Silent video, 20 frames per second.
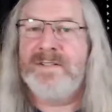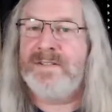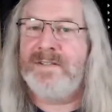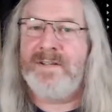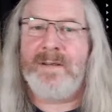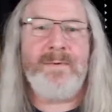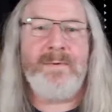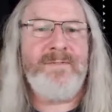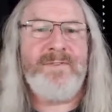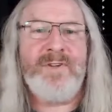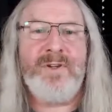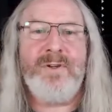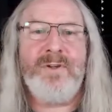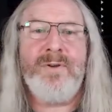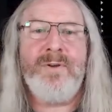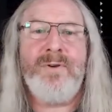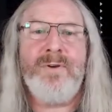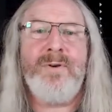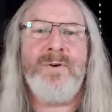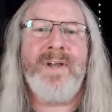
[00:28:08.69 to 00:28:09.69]
Some of
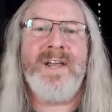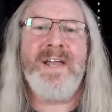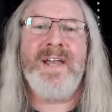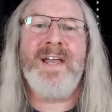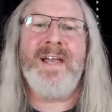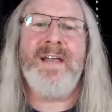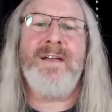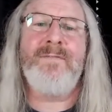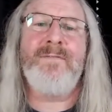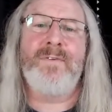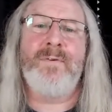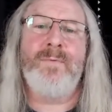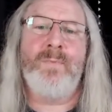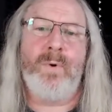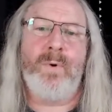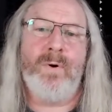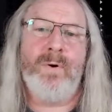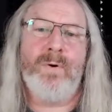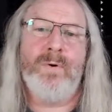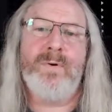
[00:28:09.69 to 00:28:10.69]
you have
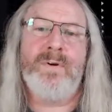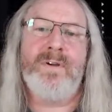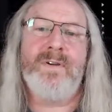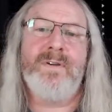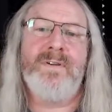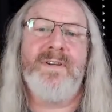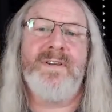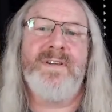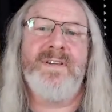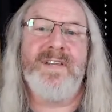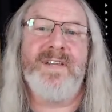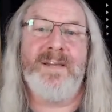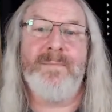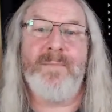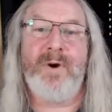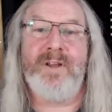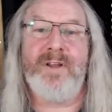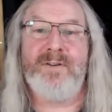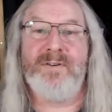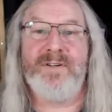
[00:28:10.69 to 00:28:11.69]
awoken, E
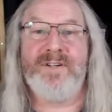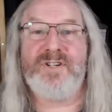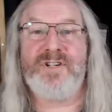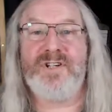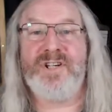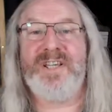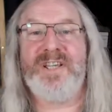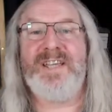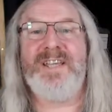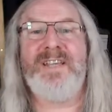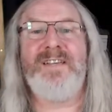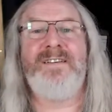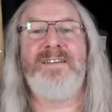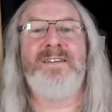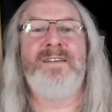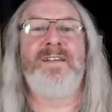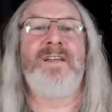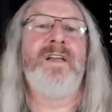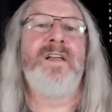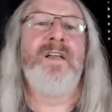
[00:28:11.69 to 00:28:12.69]
minor and G,
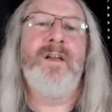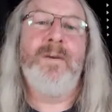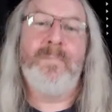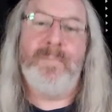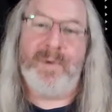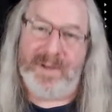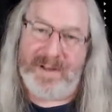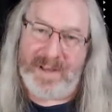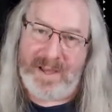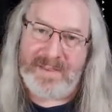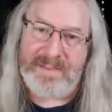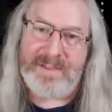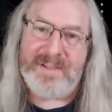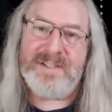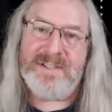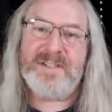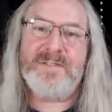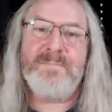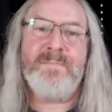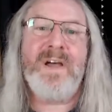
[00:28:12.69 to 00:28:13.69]
but
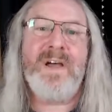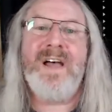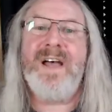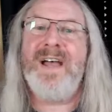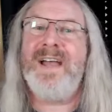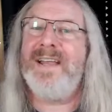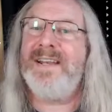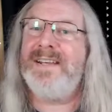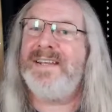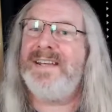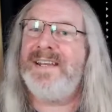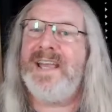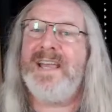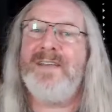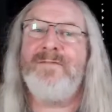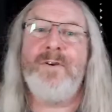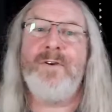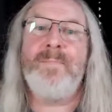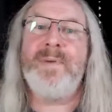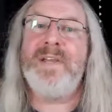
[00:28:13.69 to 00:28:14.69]
others might
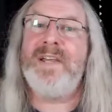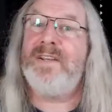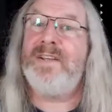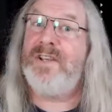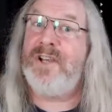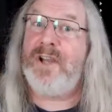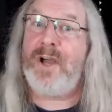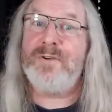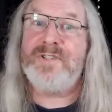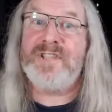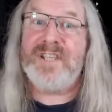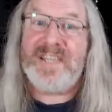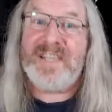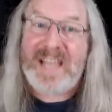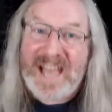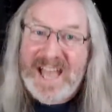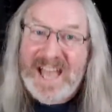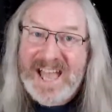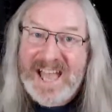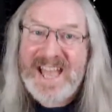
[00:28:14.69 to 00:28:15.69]
never be. And you go to the A
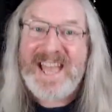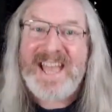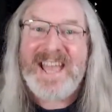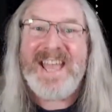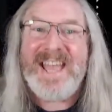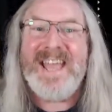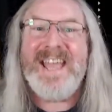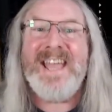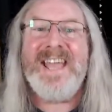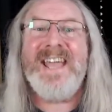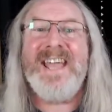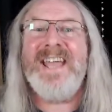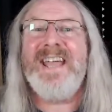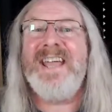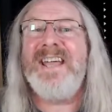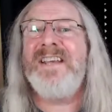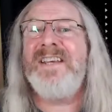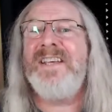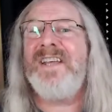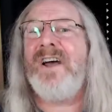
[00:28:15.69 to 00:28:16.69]

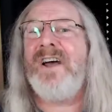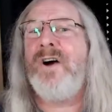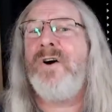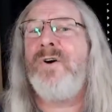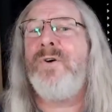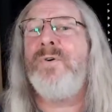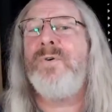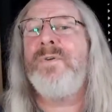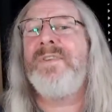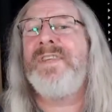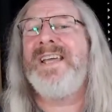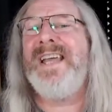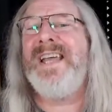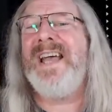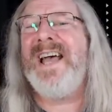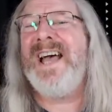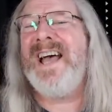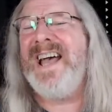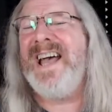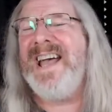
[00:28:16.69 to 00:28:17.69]
and you hold the
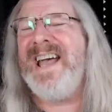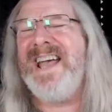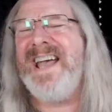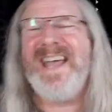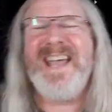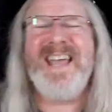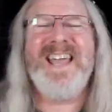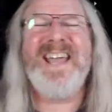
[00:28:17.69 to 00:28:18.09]
A,